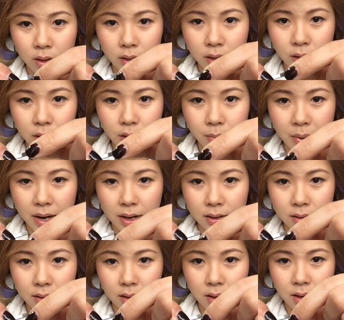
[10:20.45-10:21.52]
clearer, but
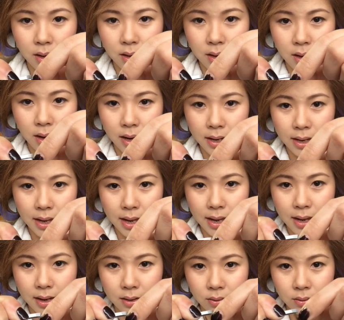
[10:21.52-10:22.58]
I
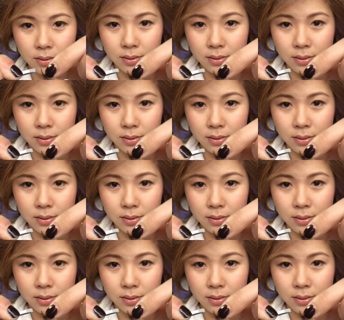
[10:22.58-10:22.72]
can't.